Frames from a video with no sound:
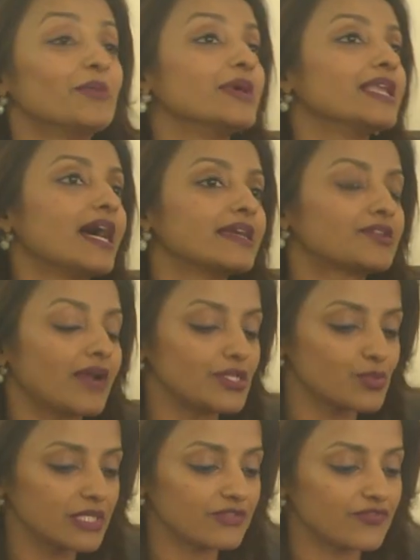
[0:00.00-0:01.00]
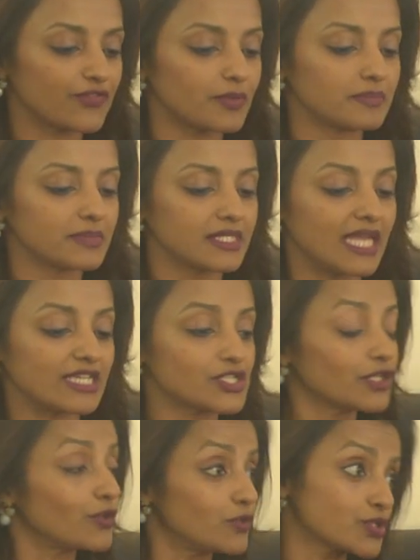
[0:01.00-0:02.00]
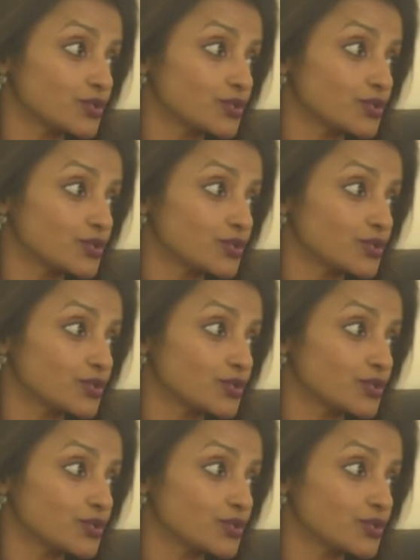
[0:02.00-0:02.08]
Well, I graduated from the National Law